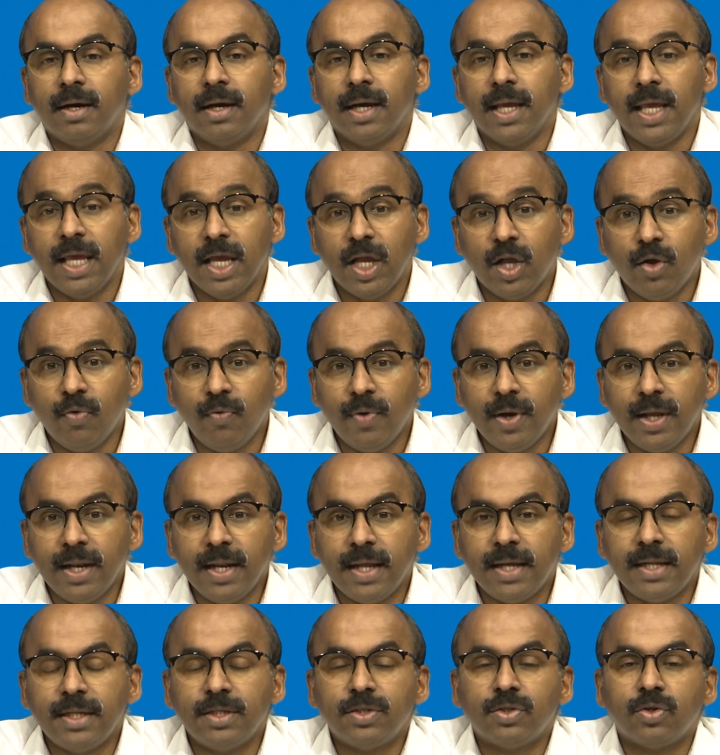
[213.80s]

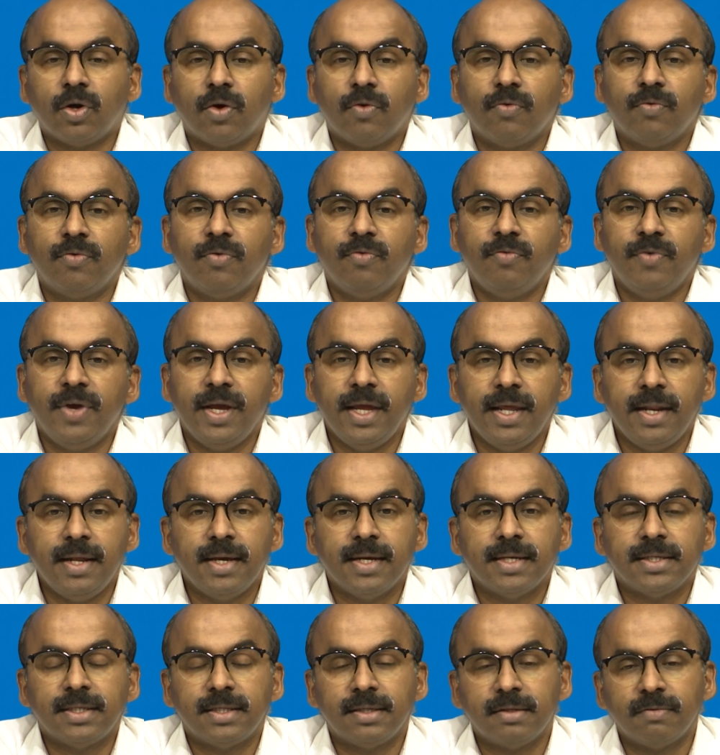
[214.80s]
equivalence of
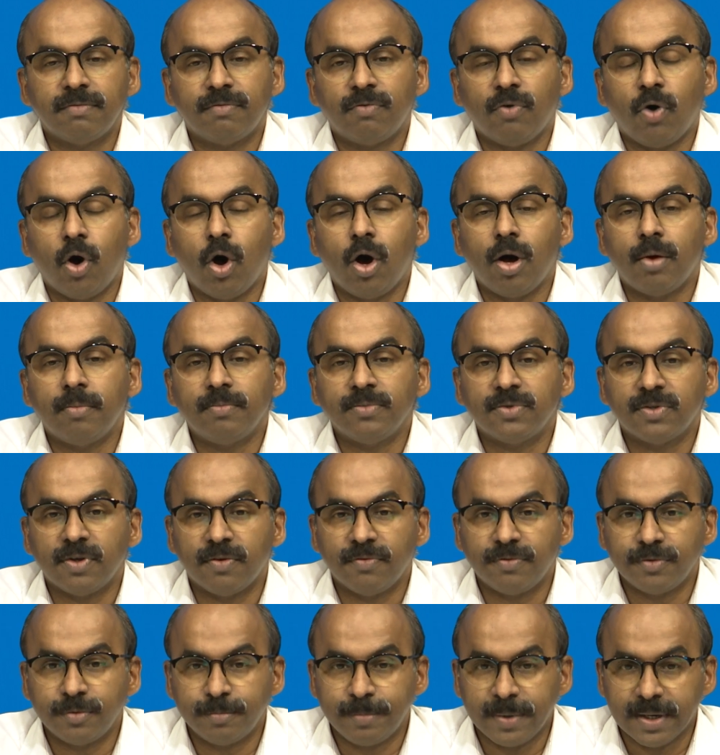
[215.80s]
various forms
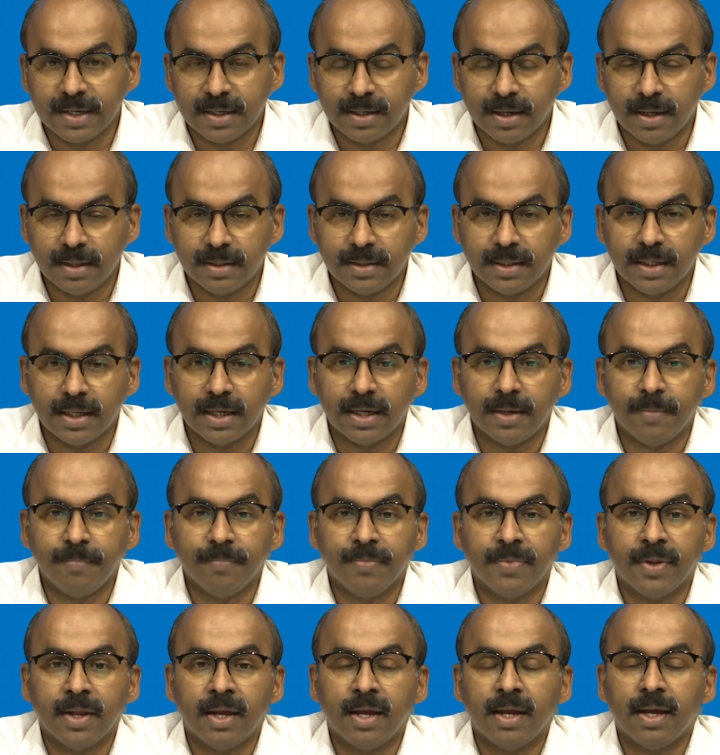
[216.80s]
of spectral
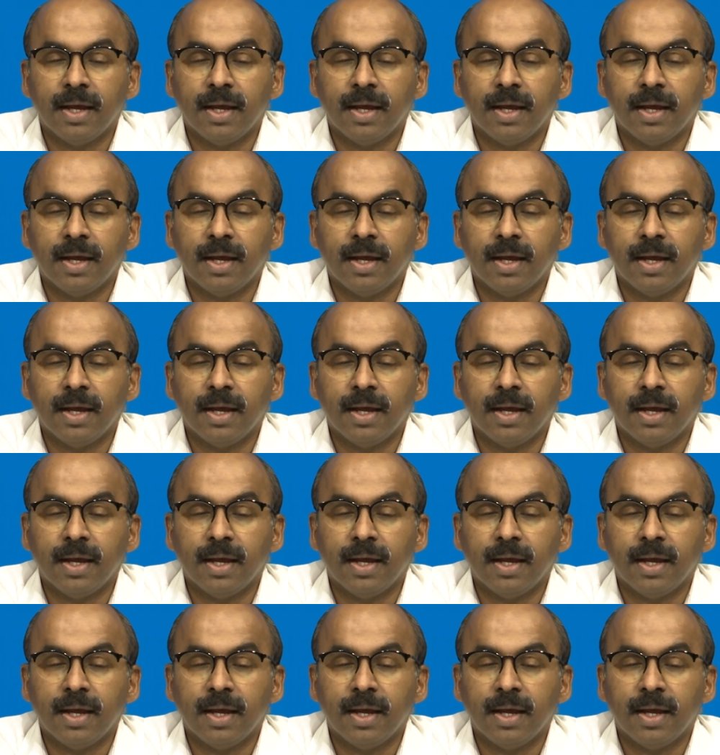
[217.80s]
theorem,